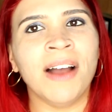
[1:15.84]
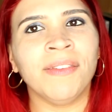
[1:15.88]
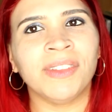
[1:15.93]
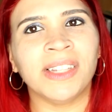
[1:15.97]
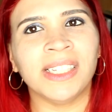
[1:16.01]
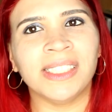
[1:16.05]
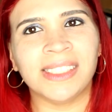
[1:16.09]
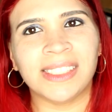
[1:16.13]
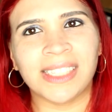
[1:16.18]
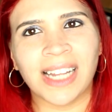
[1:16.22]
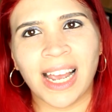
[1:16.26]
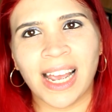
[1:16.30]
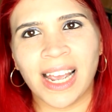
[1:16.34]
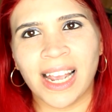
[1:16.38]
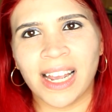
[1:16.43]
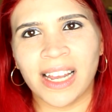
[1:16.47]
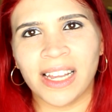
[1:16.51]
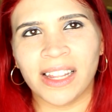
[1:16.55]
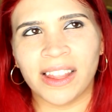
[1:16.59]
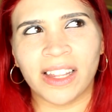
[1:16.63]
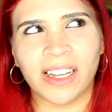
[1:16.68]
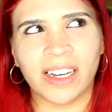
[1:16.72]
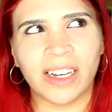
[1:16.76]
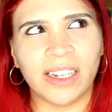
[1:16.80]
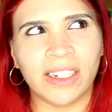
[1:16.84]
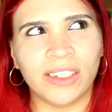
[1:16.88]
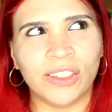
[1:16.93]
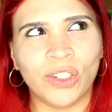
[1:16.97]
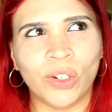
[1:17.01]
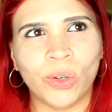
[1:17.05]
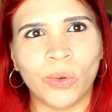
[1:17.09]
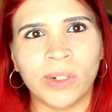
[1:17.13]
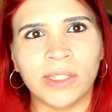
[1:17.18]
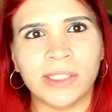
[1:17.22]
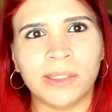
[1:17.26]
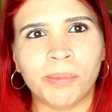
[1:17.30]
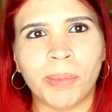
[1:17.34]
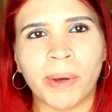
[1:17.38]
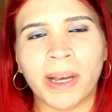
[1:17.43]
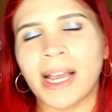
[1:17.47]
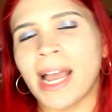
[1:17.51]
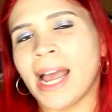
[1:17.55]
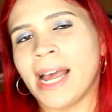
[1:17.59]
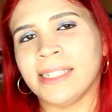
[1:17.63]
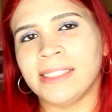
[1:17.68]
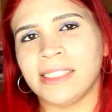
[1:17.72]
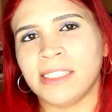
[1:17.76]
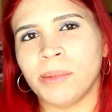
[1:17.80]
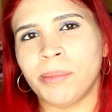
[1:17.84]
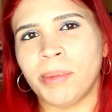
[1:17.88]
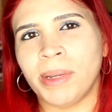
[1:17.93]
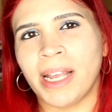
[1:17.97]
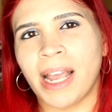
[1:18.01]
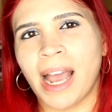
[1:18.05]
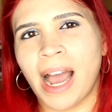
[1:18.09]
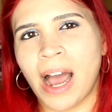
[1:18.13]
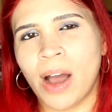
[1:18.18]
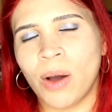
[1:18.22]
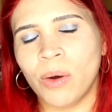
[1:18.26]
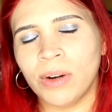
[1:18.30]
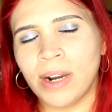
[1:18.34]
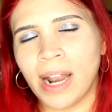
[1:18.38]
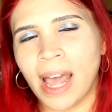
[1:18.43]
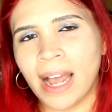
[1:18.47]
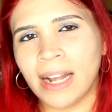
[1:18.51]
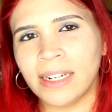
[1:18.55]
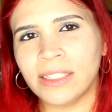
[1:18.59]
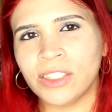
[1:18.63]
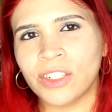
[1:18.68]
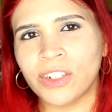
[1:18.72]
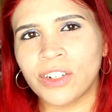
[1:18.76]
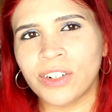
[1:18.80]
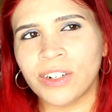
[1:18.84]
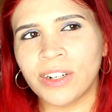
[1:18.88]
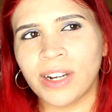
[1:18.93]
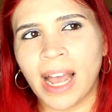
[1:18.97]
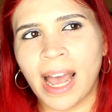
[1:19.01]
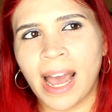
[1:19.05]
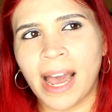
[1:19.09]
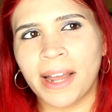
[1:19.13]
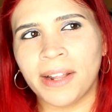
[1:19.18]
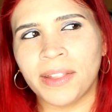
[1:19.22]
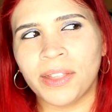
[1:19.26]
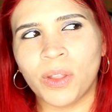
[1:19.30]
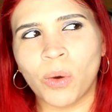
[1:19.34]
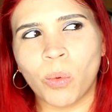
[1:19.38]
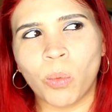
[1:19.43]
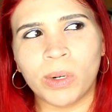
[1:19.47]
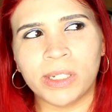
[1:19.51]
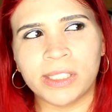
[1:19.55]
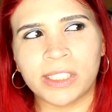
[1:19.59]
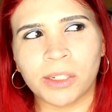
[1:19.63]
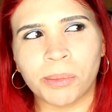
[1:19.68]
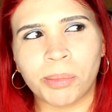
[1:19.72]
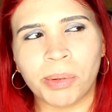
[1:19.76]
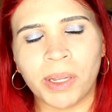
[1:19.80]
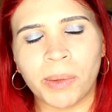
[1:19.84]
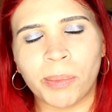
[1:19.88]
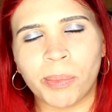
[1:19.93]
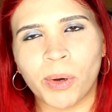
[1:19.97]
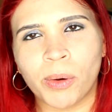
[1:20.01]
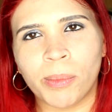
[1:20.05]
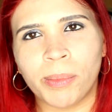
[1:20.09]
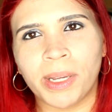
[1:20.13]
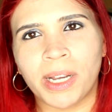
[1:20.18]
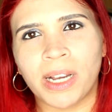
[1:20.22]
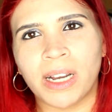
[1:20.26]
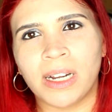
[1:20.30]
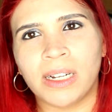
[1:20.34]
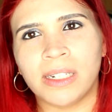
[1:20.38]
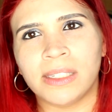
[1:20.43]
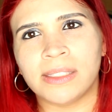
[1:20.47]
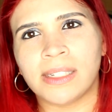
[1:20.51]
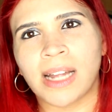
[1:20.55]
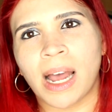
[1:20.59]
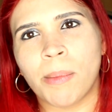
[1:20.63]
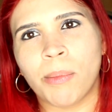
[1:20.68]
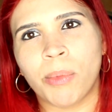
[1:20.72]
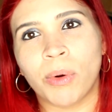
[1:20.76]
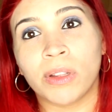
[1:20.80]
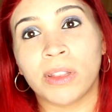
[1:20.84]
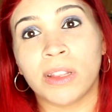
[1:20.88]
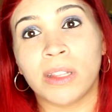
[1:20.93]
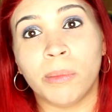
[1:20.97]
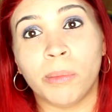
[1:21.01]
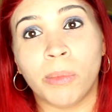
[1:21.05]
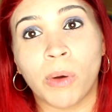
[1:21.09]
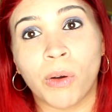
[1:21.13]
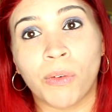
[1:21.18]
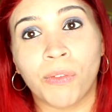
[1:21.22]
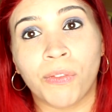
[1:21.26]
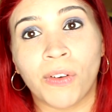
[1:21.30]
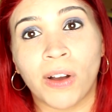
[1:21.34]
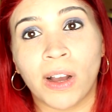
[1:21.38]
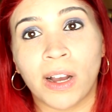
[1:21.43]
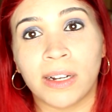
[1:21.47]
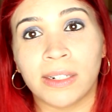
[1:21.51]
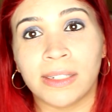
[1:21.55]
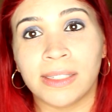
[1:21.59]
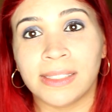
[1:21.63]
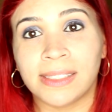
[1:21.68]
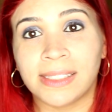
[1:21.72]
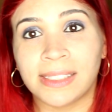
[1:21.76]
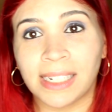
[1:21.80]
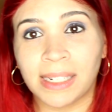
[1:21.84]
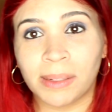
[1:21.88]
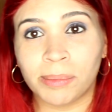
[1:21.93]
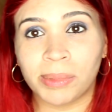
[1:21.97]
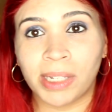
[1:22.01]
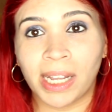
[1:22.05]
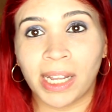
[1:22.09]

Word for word: have to say the newest book has to be Outlander and The Winter People, because I bought them both on the same